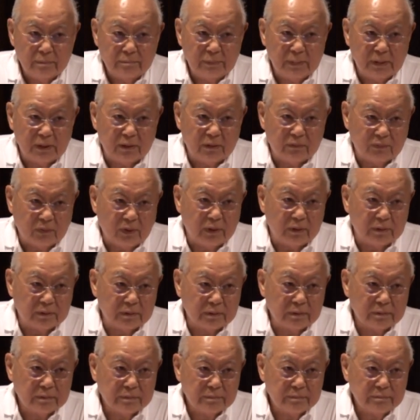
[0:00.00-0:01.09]
Medal of
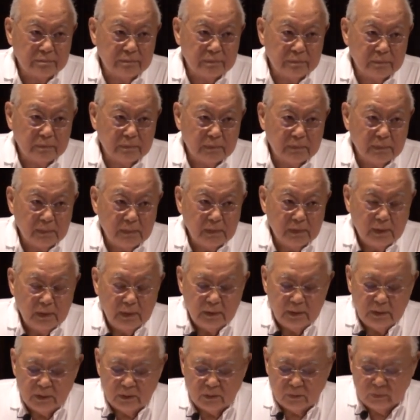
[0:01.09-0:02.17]
Honor.
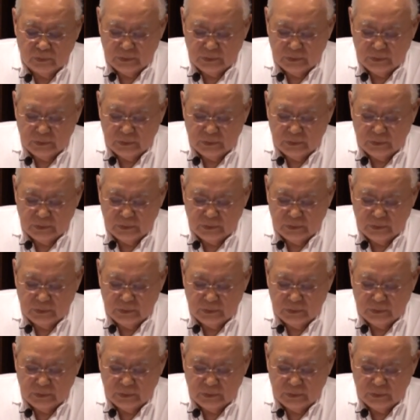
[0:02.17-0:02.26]
You know,